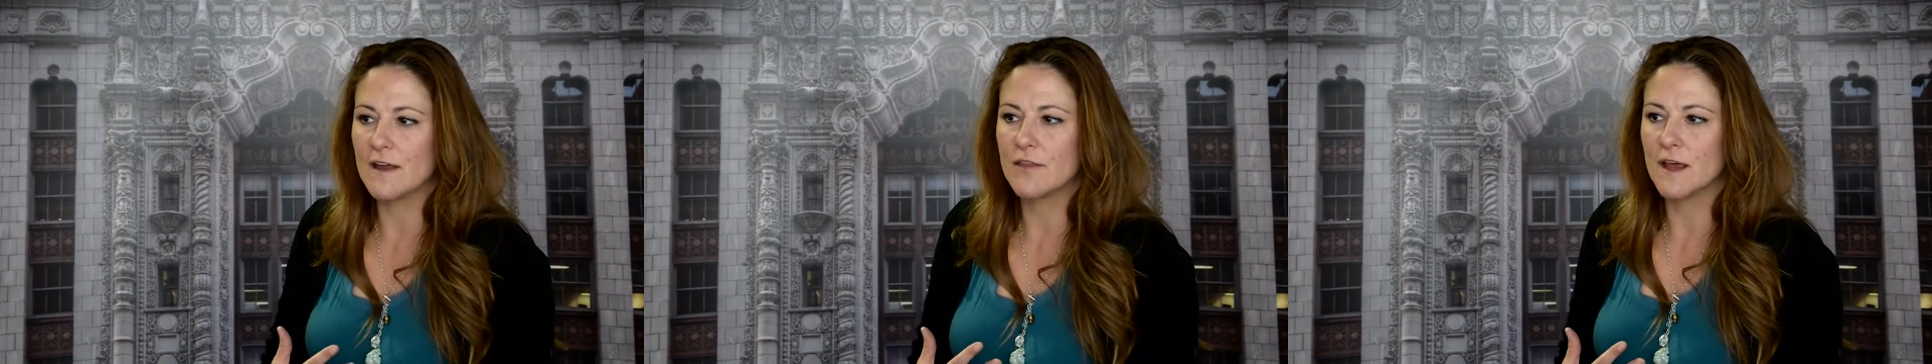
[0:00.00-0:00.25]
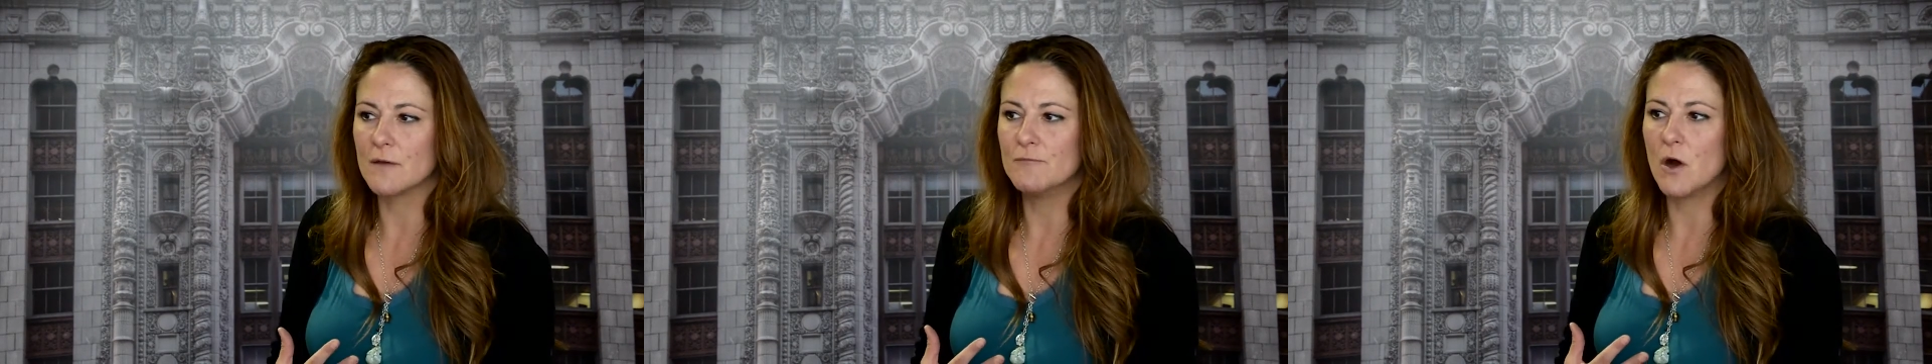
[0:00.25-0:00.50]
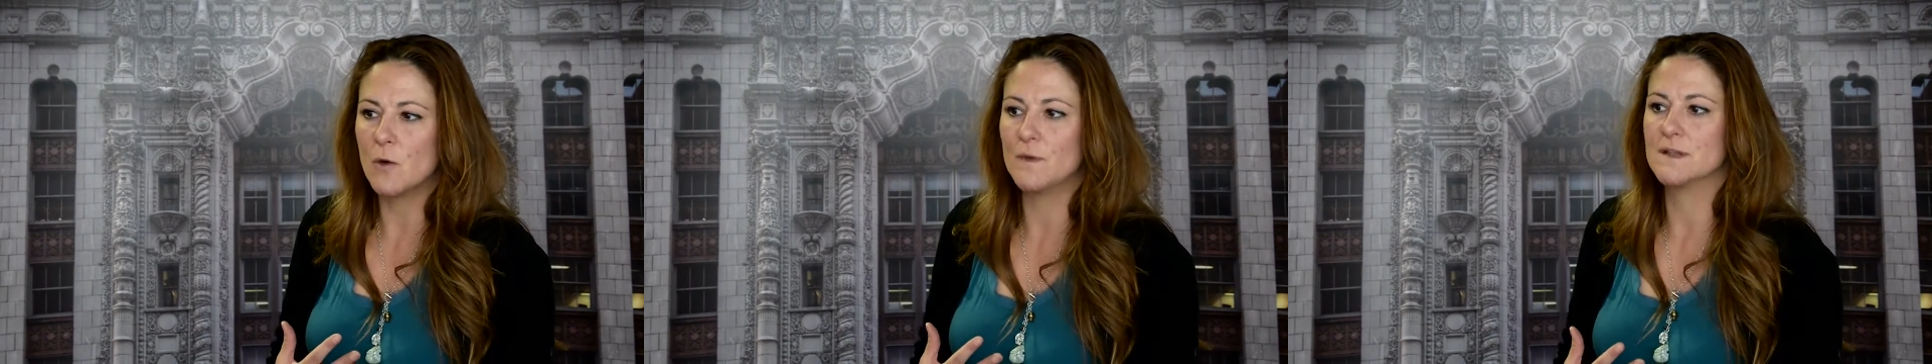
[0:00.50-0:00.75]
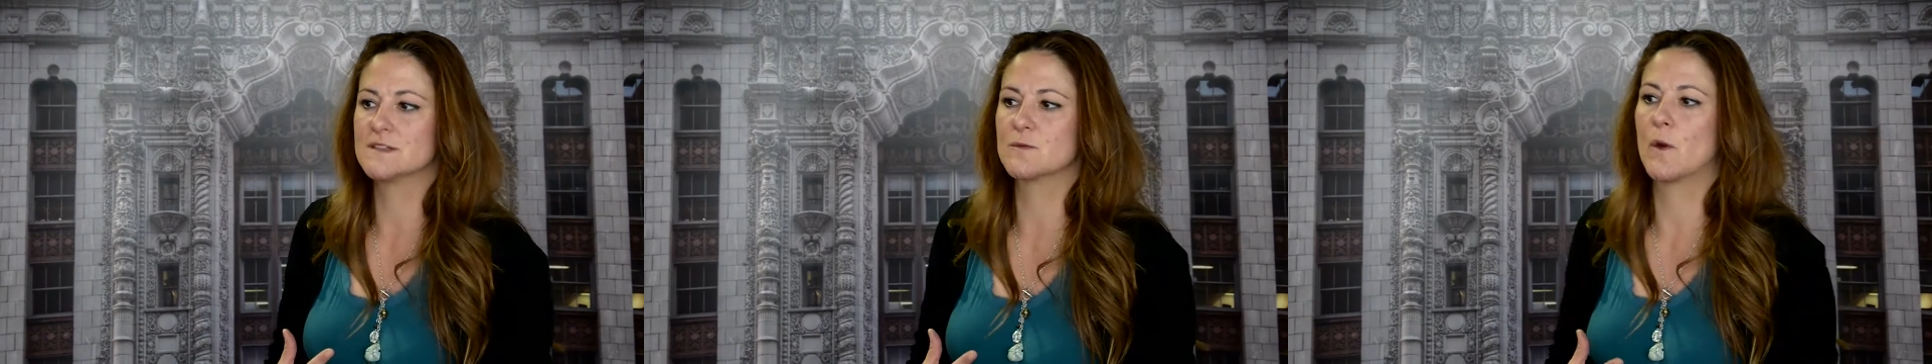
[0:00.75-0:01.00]
I think,
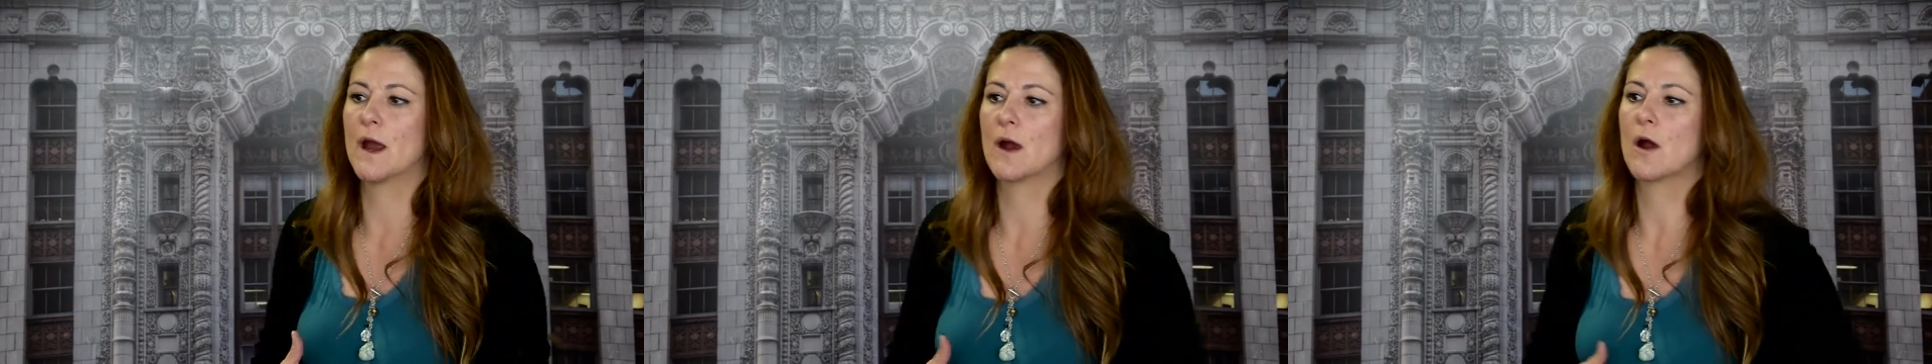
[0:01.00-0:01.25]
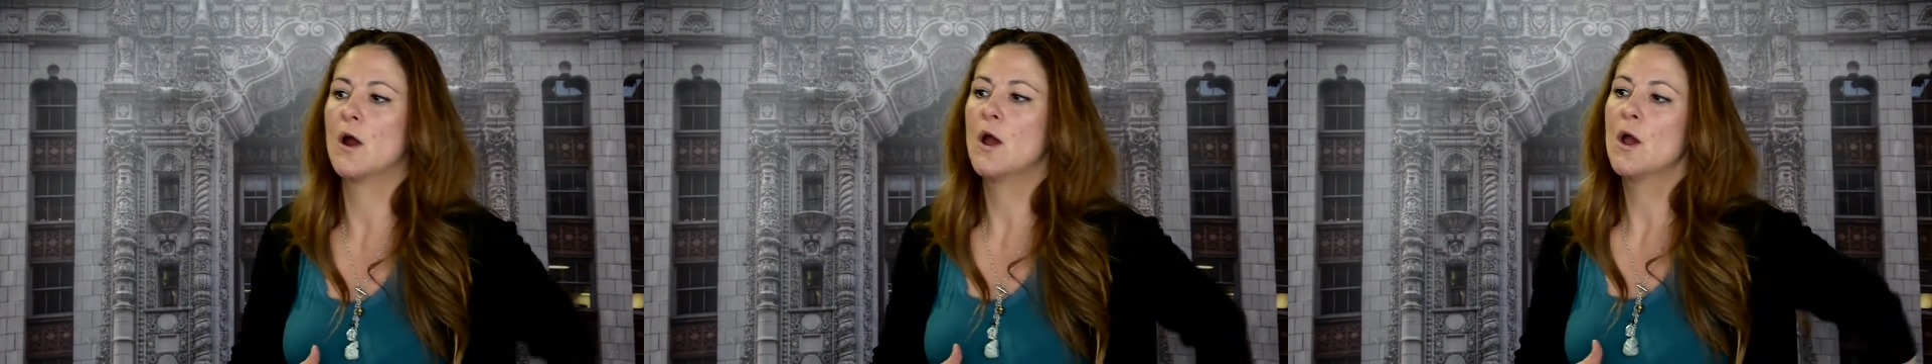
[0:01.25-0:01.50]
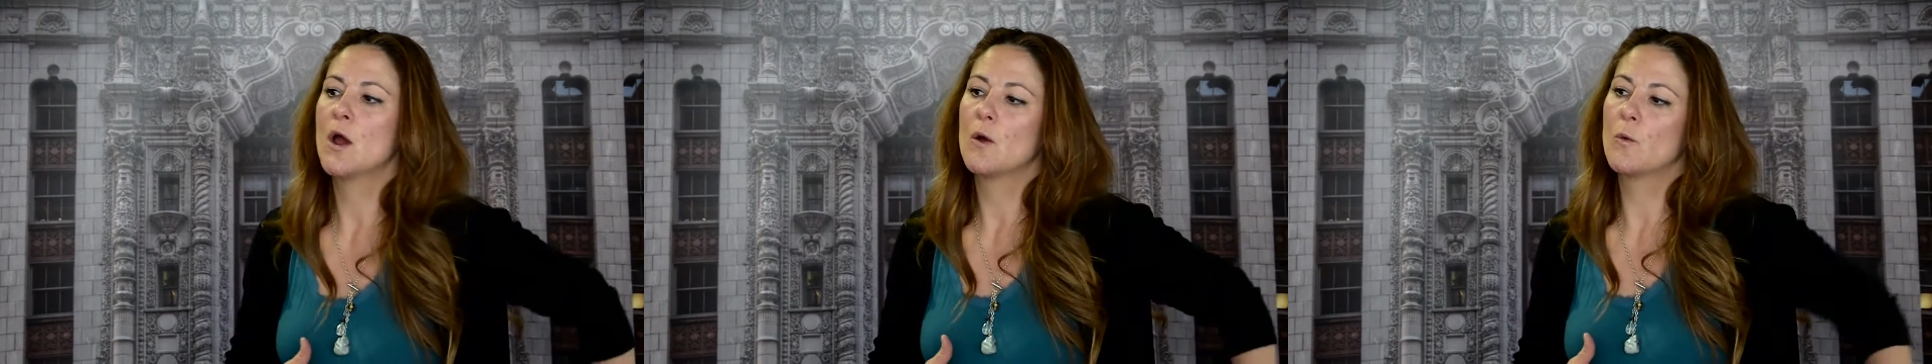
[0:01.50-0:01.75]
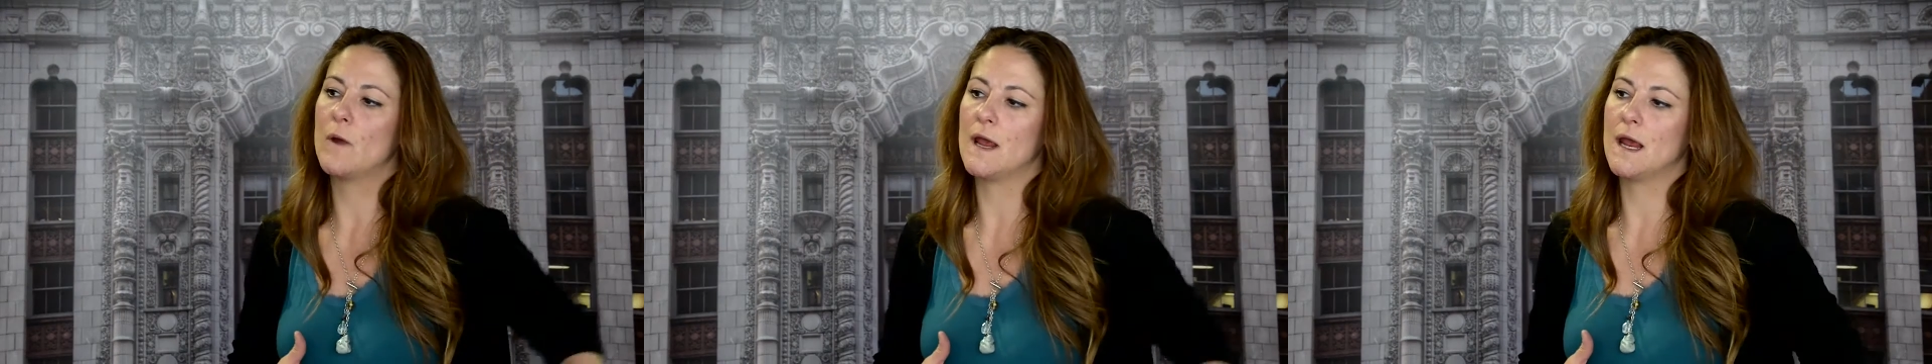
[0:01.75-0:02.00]
moments where
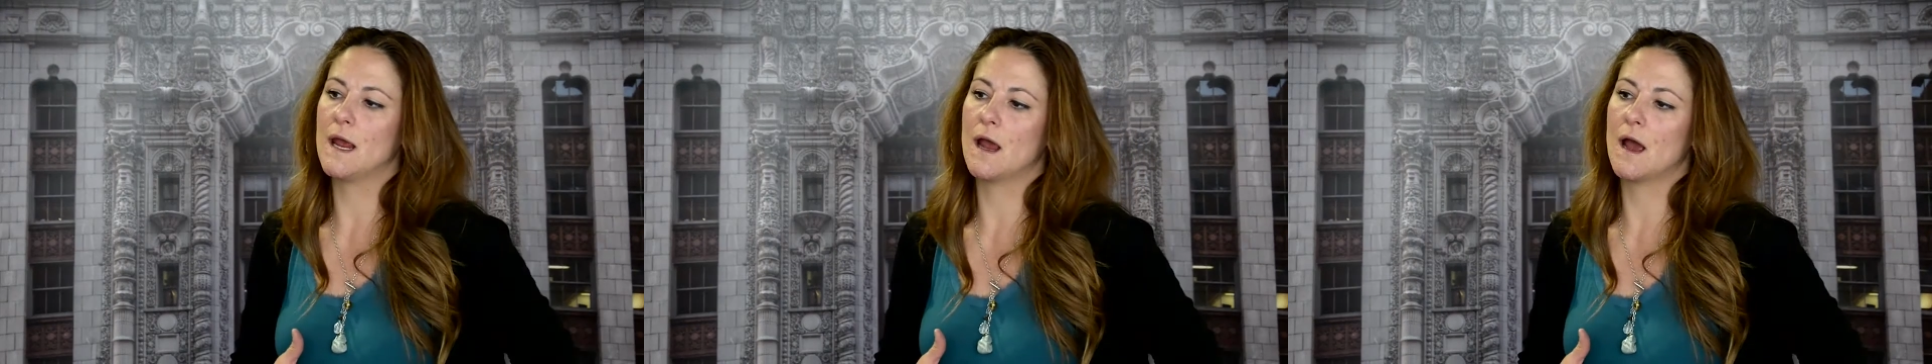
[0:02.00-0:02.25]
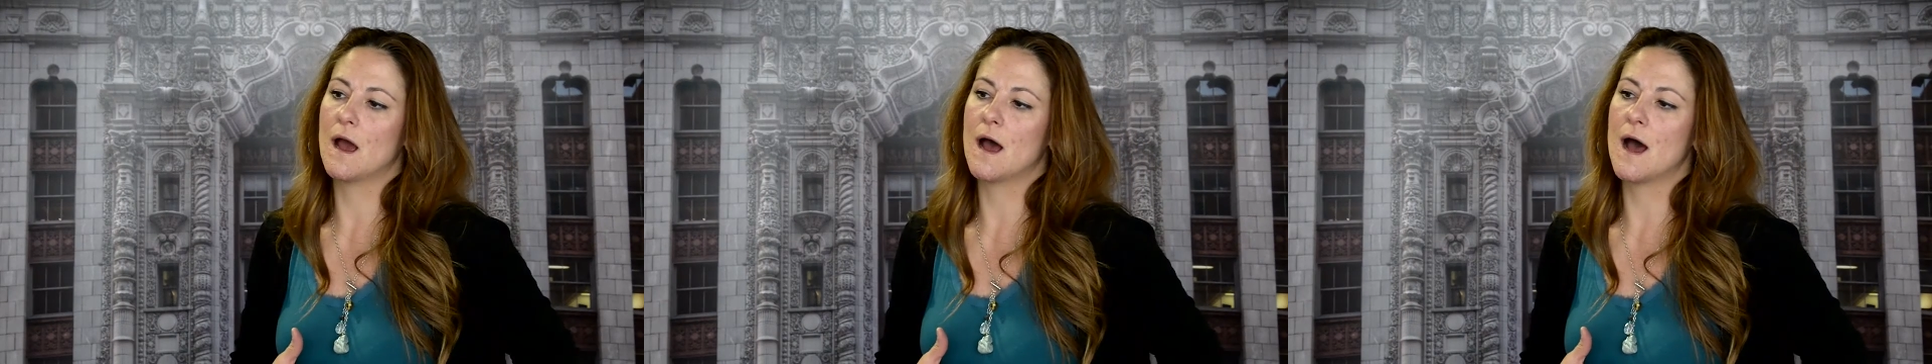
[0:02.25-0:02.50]
we.